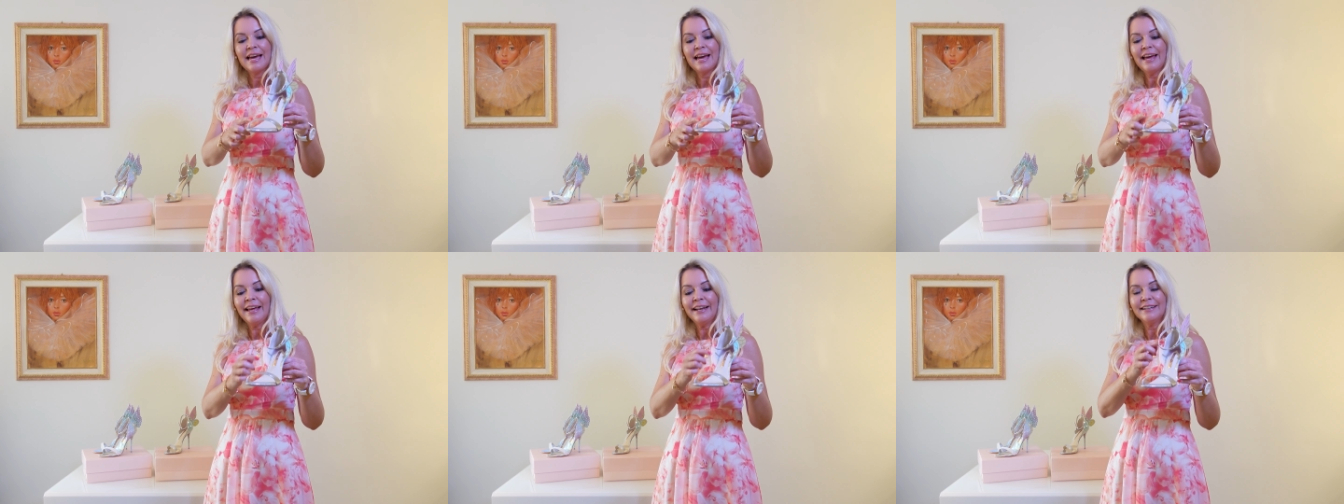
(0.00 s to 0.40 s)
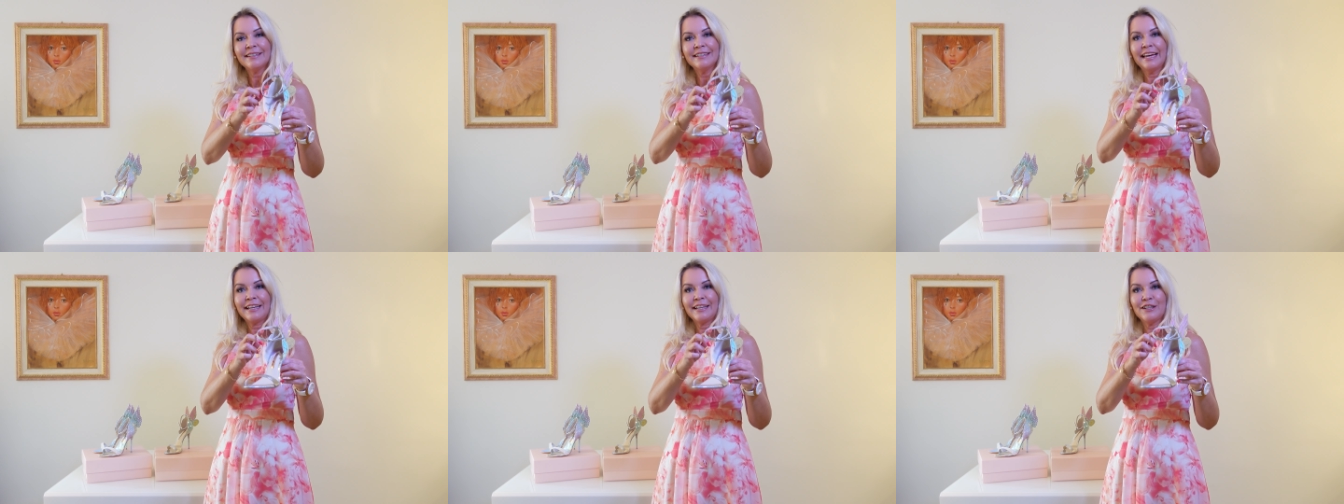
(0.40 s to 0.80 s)
and
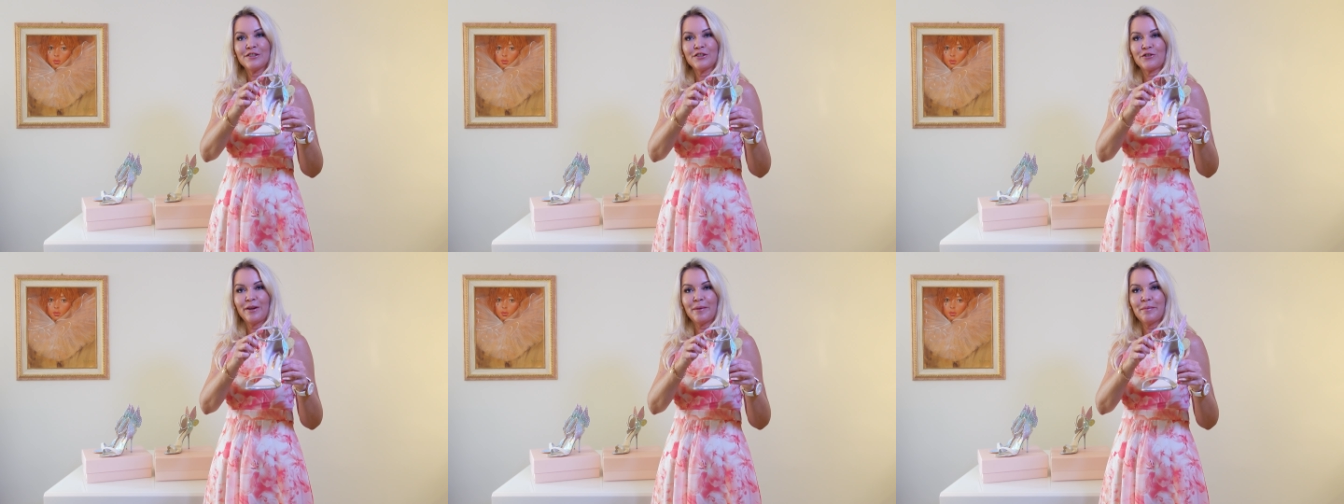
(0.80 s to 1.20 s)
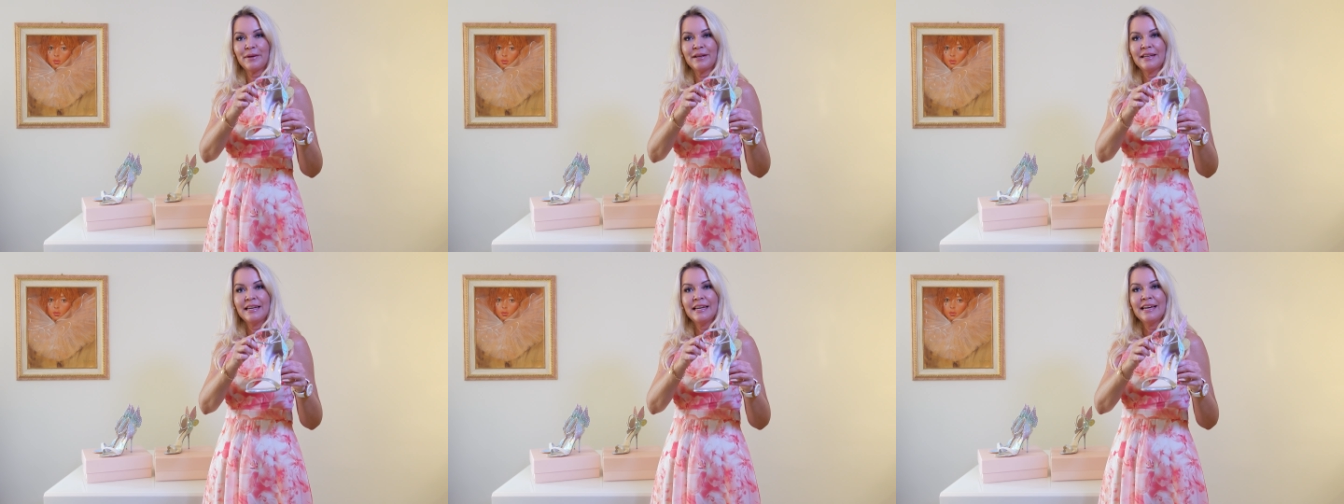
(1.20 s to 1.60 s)
an ankle strap.
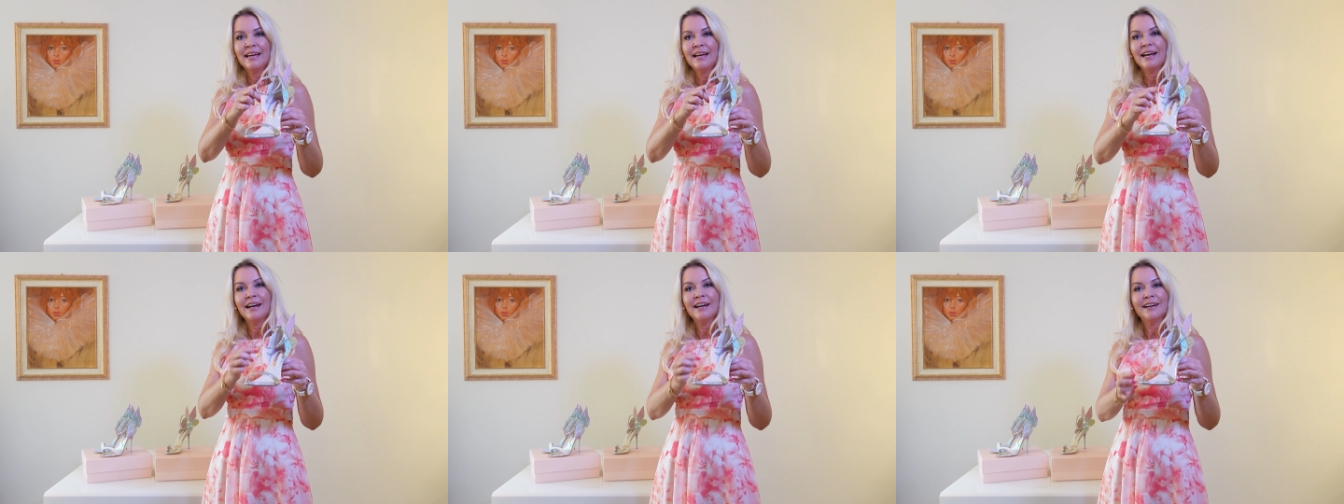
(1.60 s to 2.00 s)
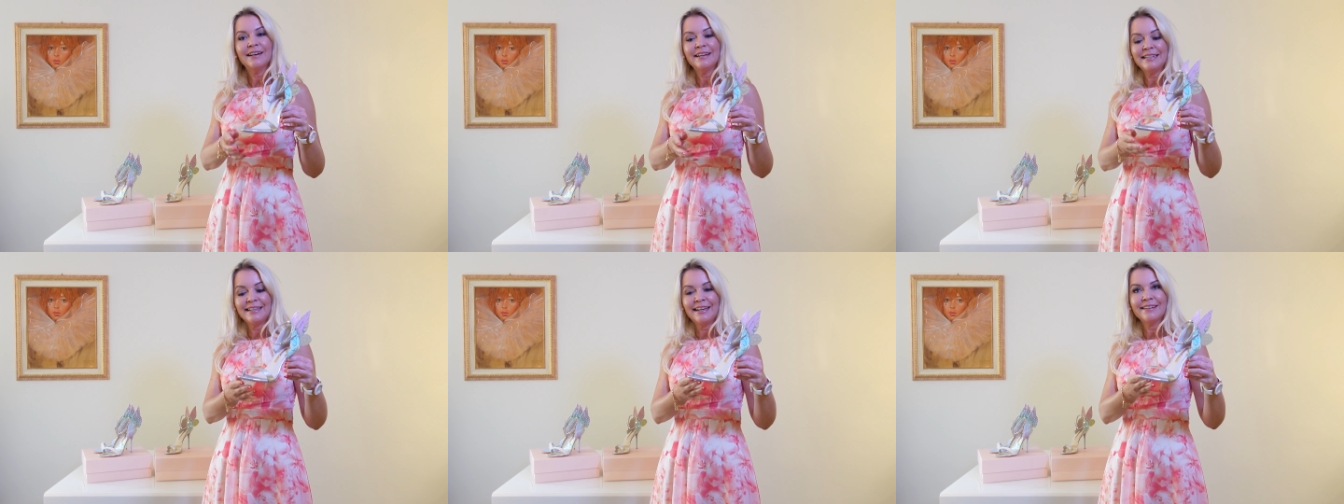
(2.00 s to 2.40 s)

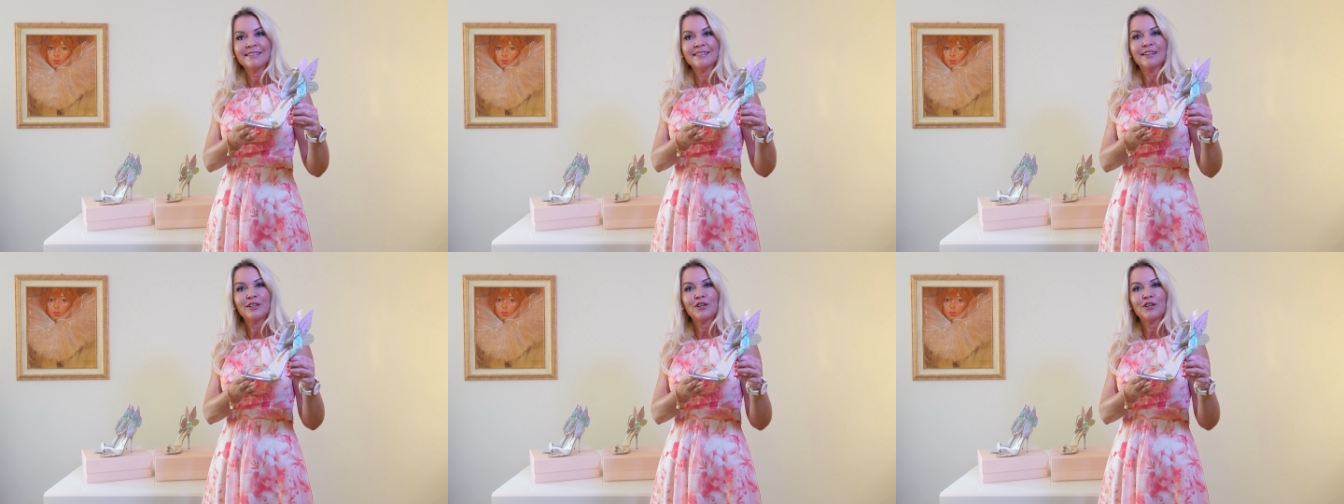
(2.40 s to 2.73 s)
Uh, it has a